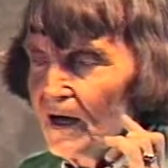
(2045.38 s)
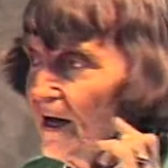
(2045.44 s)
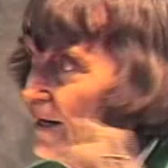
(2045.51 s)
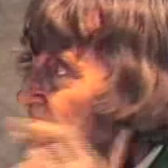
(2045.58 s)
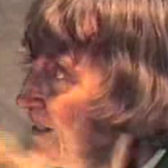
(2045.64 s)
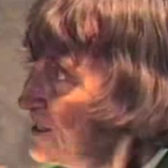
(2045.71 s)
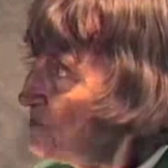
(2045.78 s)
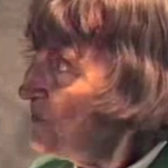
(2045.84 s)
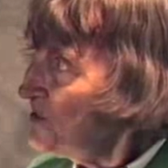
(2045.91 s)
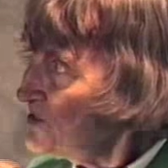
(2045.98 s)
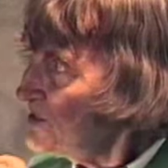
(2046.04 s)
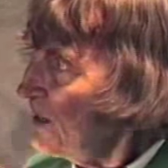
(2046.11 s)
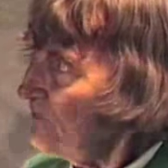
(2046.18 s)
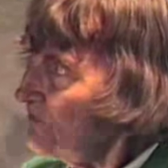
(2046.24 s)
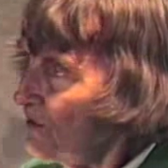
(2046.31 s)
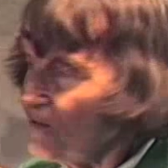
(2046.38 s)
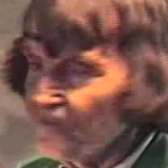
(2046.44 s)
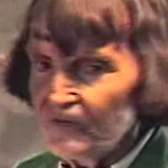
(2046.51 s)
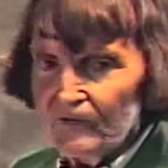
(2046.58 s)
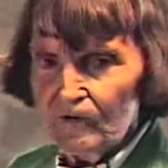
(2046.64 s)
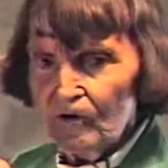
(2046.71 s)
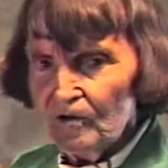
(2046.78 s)
And he's been suffering
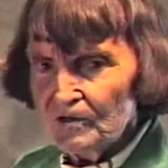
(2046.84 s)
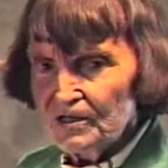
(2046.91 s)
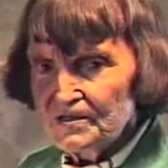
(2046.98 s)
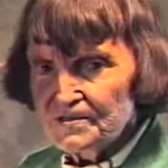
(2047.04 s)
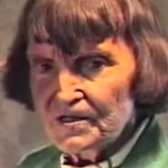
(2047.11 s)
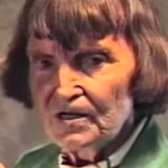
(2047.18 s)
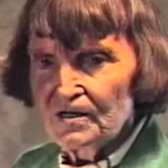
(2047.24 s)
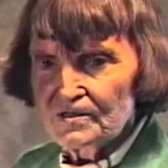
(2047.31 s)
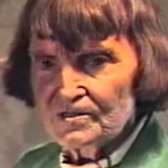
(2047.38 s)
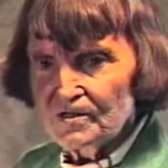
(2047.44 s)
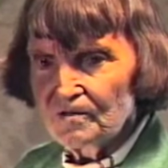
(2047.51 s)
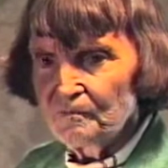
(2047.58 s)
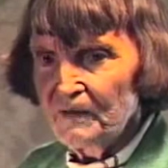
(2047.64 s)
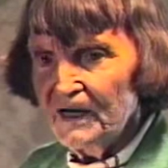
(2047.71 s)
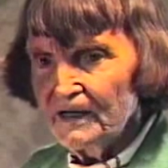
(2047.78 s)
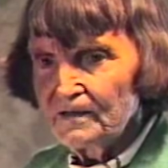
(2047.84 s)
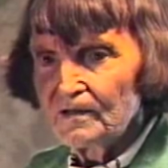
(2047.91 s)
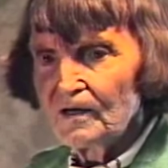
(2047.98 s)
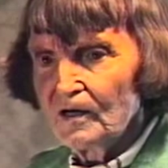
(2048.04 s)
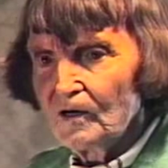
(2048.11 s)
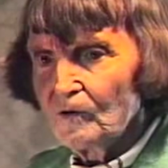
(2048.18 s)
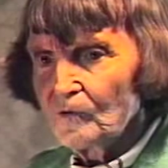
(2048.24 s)
for all these years in bed
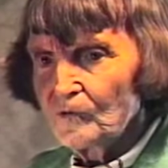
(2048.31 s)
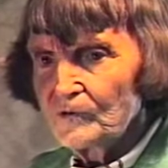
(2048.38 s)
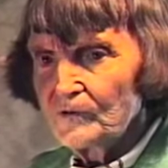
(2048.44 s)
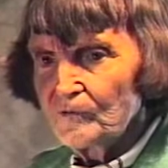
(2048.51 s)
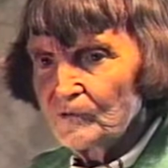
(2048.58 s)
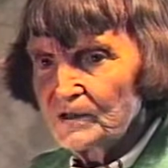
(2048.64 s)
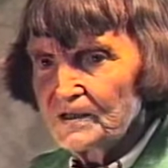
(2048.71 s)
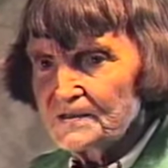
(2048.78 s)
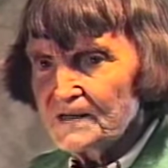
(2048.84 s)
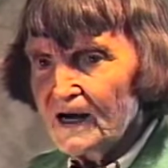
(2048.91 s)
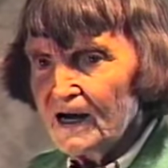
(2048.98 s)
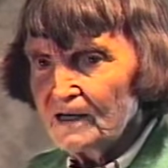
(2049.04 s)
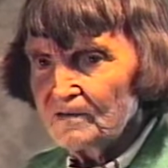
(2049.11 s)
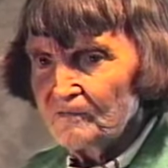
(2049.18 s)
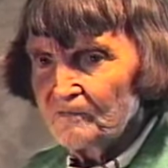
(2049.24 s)
with, with this heart